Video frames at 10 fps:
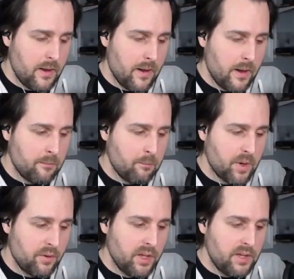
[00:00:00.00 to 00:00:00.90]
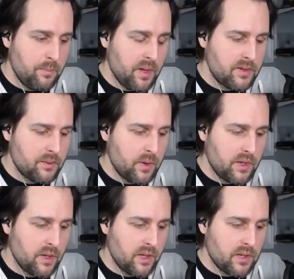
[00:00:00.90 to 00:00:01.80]
But it really depends on what
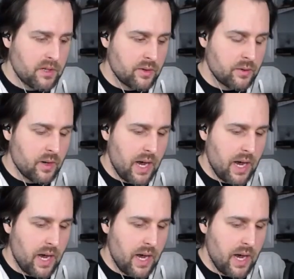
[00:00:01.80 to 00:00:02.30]
you're going to do.